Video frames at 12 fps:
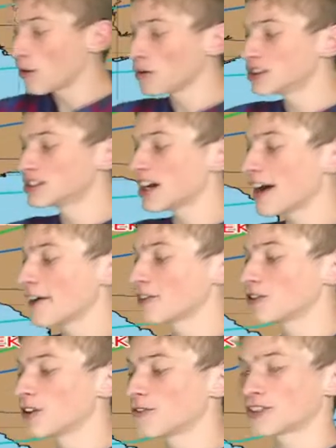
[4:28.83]
entire
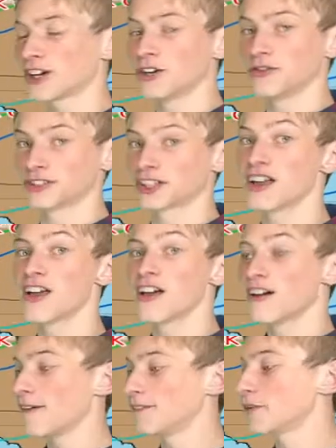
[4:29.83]
Gulf Coast
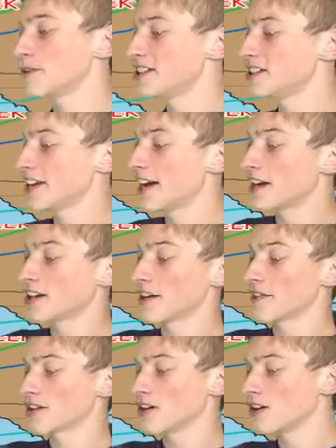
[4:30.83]
of Louisiana, and
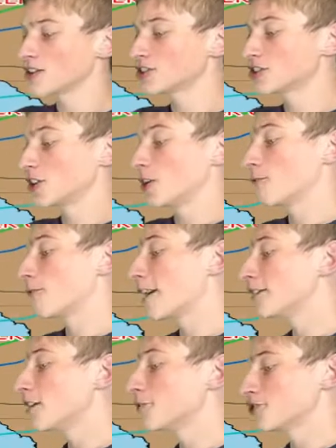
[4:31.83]
then also right
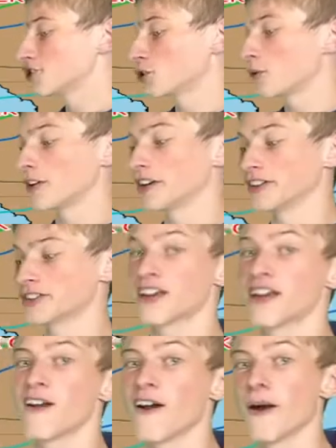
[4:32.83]
along the shores
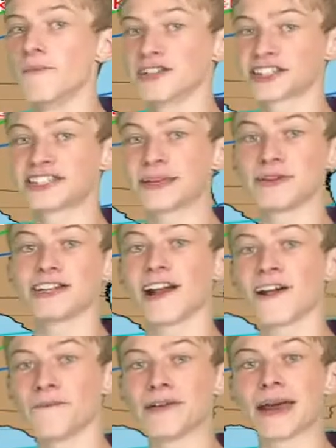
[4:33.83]
of Mississippi and
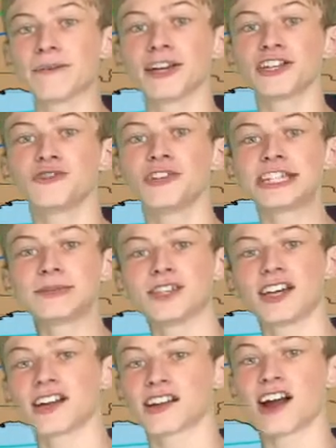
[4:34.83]
Alabama, you need to be
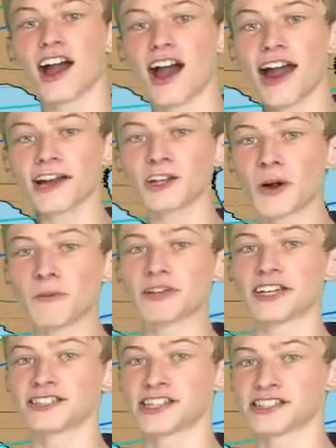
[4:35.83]
on high alert
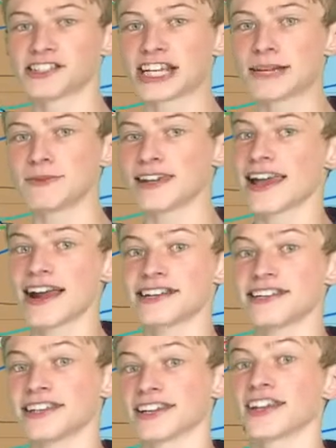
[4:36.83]
because this is going to be
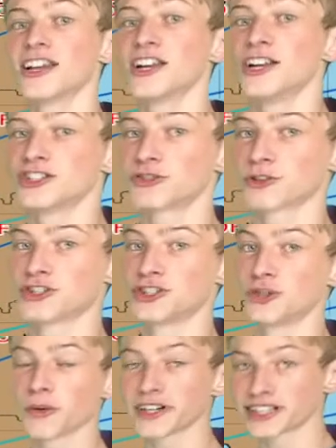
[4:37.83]
heading towards
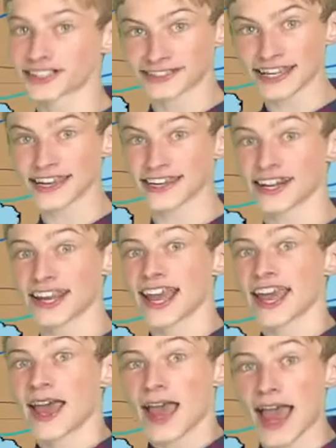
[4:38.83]
your state
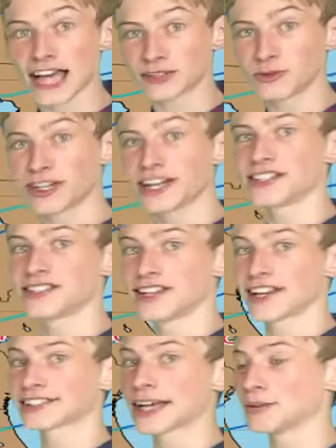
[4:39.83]
as we get into the
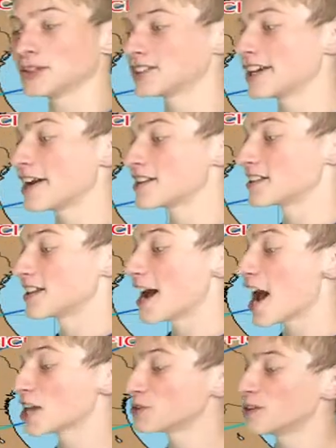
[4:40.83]
next couple of days. And then
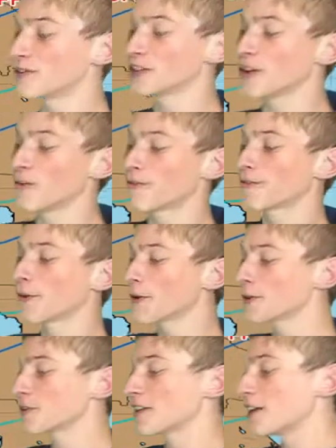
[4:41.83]
as we even go
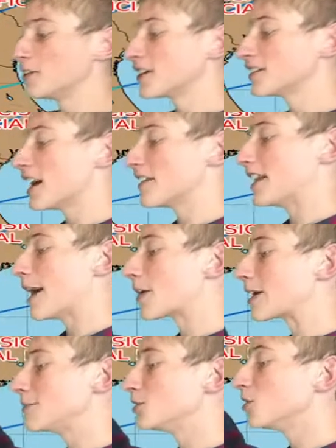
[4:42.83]
further, look at that. Now we're
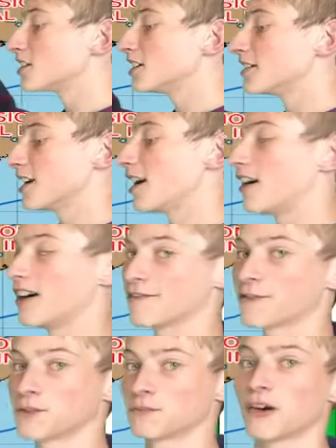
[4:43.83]
going to be looking
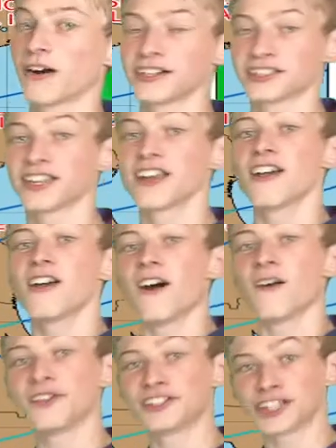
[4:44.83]
for parts
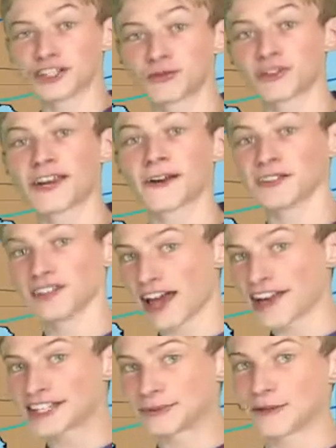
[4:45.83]
of the Central
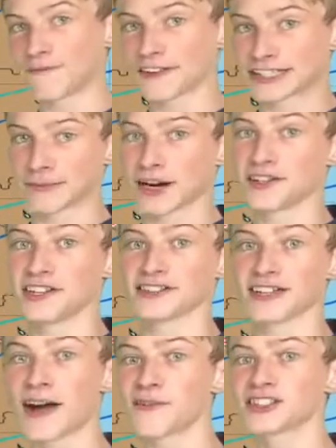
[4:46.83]
Carolinas to be affected by this.
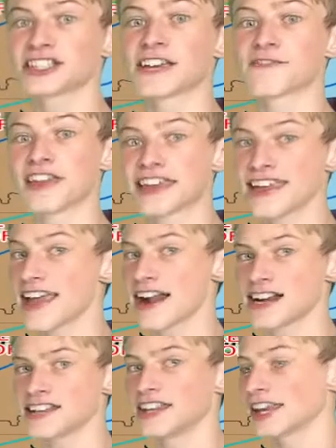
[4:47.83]
Obviously, if they get
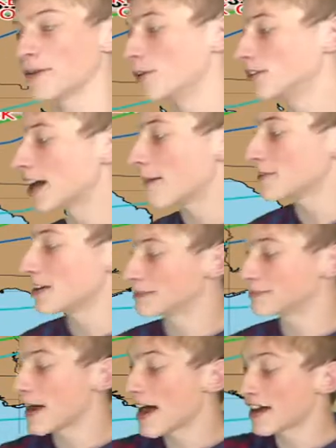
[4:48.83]
anything, it will not be as
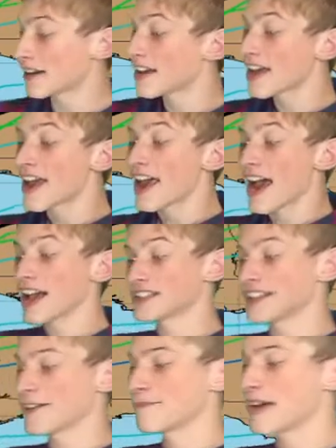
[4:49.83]
bad as
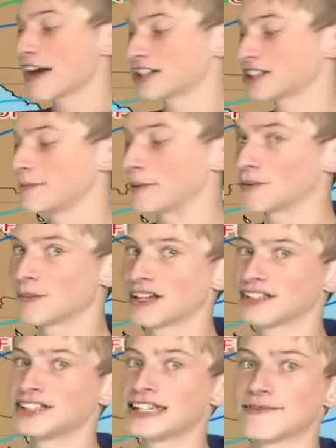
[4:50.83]
the impact some people might
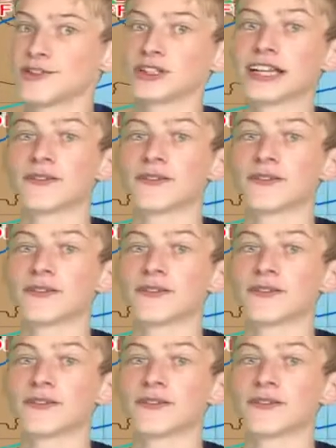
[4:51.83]
see if you live